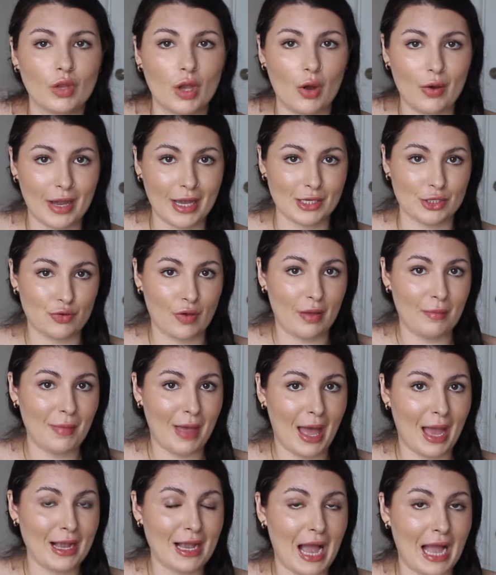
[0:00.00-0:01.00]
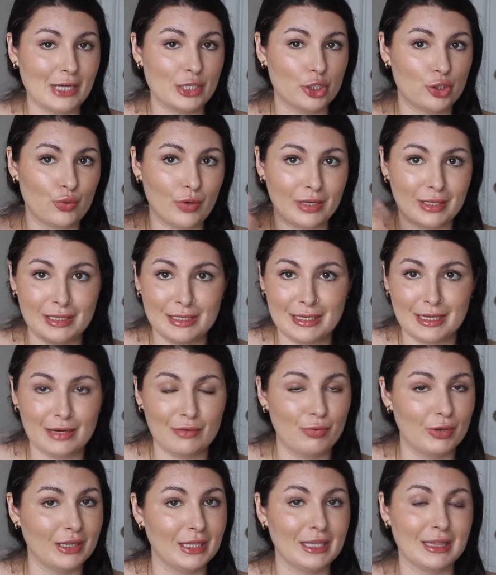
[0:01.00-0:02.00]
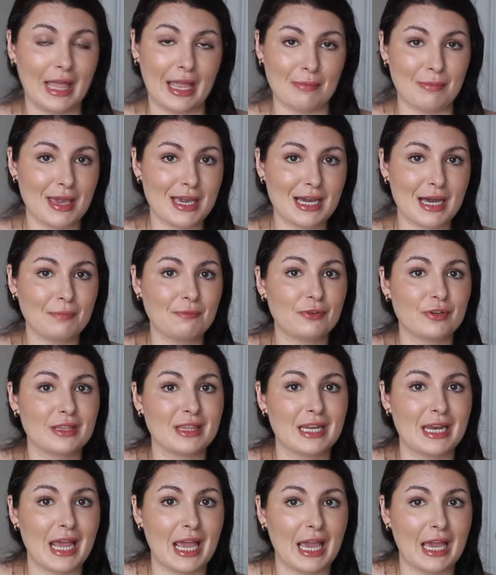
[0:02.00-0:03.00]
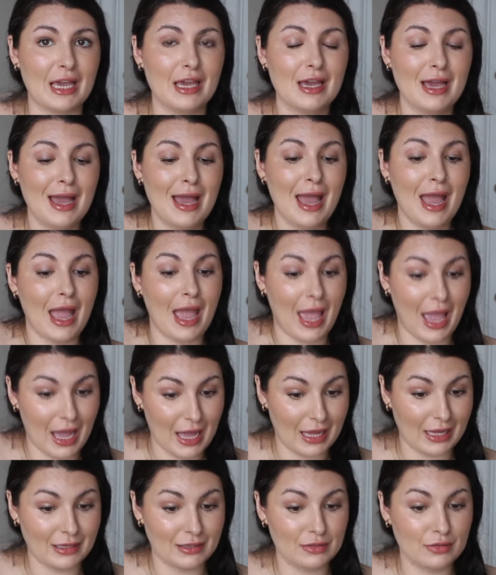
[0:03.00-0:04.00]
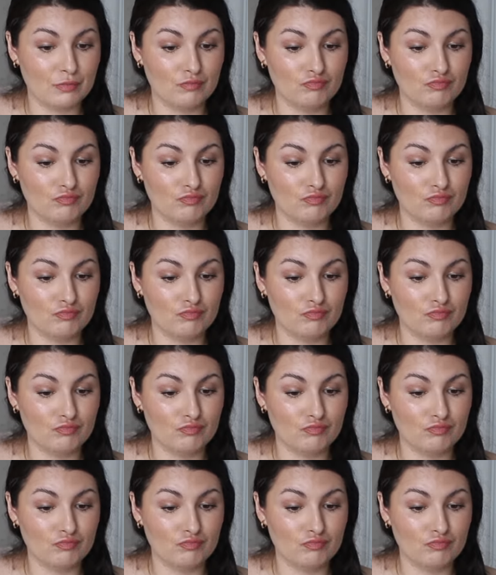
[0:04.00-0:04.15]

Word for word: Okay, so I'm back. I just quickly did really light makeup for the day and